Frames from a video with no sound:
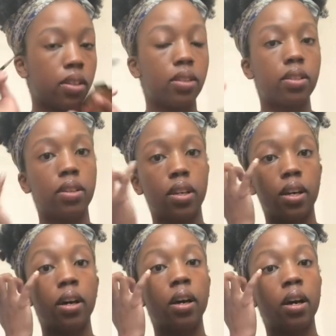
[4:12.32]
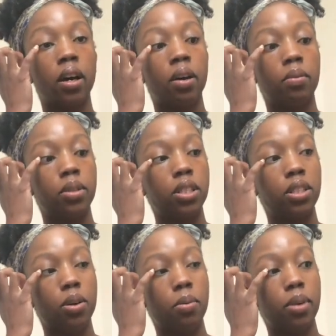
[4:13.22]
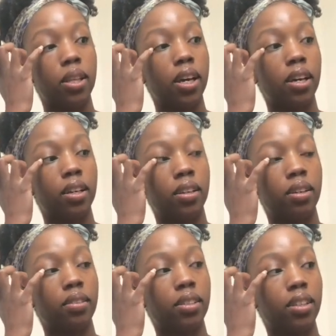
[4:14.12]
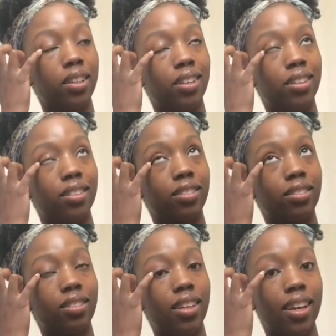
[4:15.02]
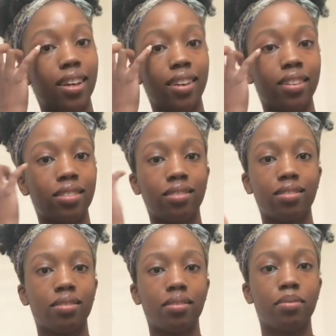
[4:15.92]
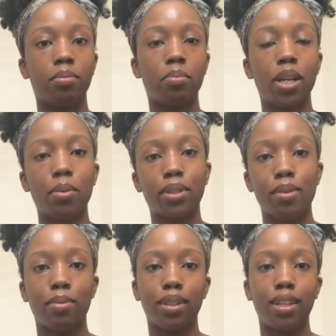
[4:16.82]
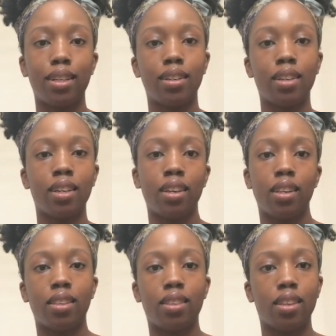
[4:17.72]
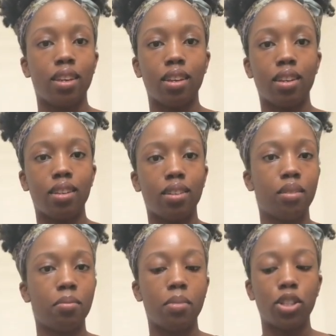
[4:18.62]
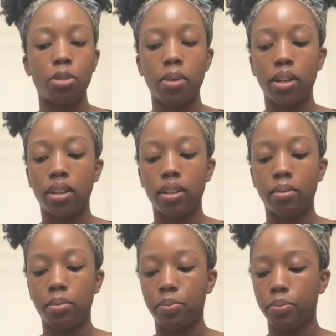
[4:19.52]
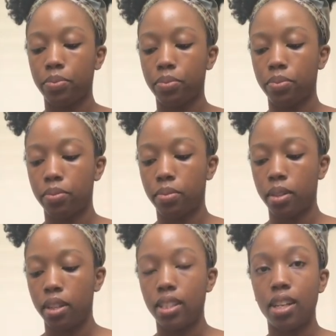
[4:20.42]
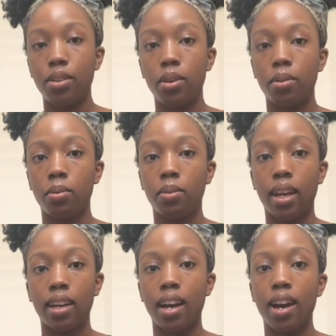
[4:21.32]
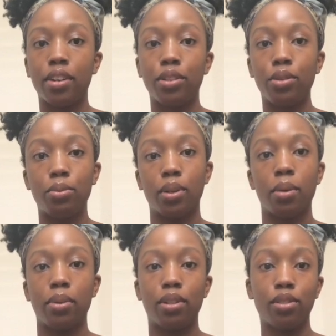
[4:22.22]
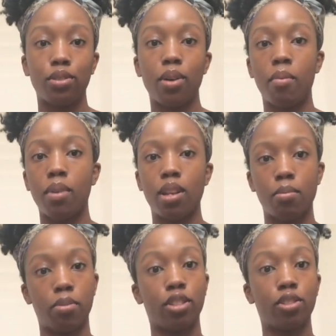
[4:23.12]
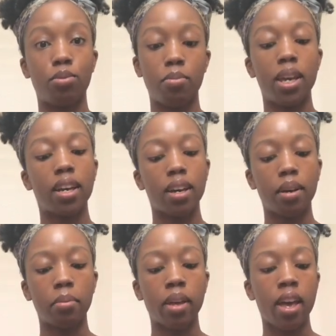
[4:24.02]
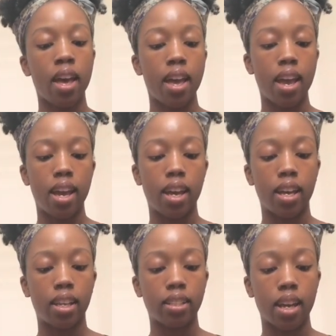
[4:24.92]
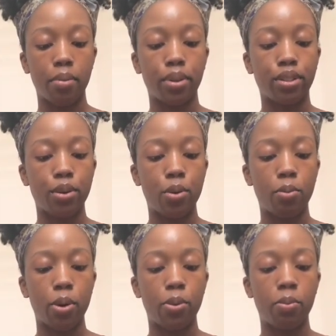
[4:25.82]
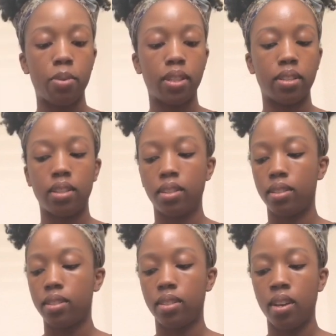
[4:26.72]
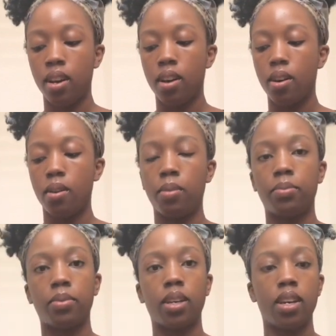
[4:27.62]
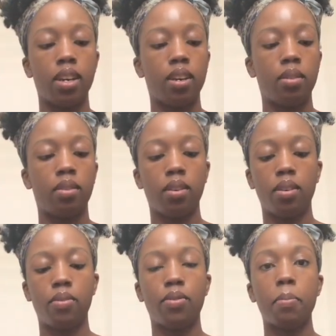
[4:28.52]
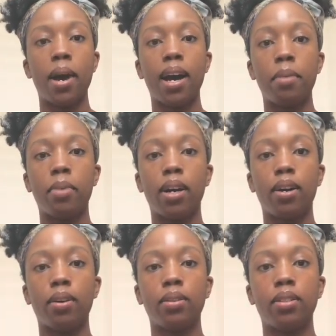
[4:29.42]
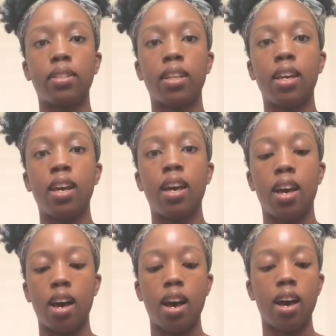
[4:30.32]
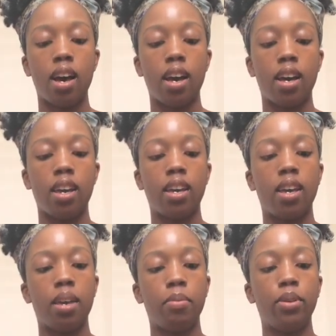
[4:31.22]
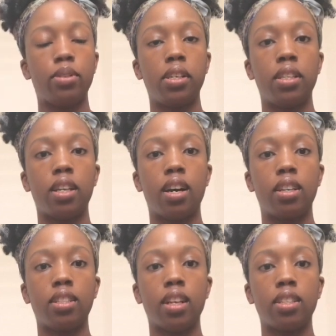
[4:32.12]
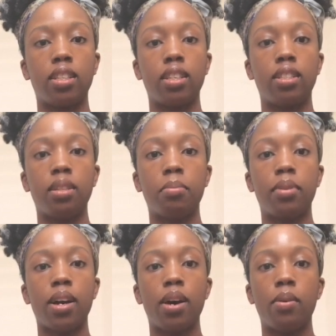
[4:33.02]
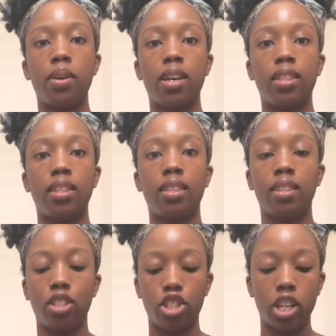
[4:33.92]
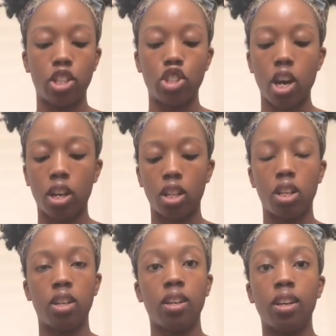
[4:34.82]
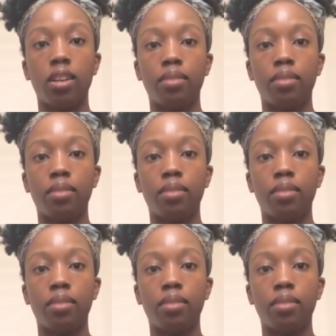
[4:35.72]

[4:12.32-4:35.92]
so yeah, when she told me that, I was like, yeah, but I wasn't really thinking much about it because I know like I already knew what I wanted to do. I wanted to pursue makeup and I wanted to own my own business. Oh, and for my eyebrows, I am using the Anastasia Dip Brow in the shade Chocolate